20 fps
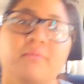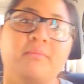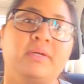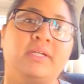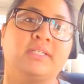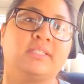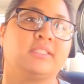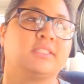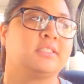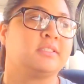
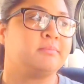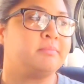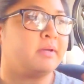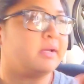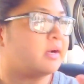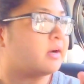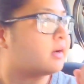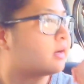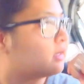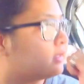minutes to
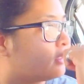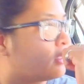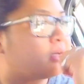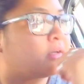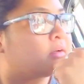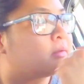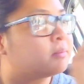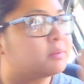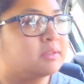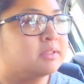spare. They
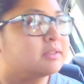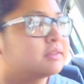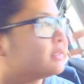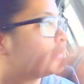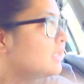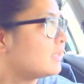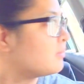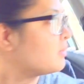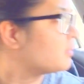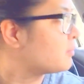don't open till
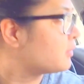10. My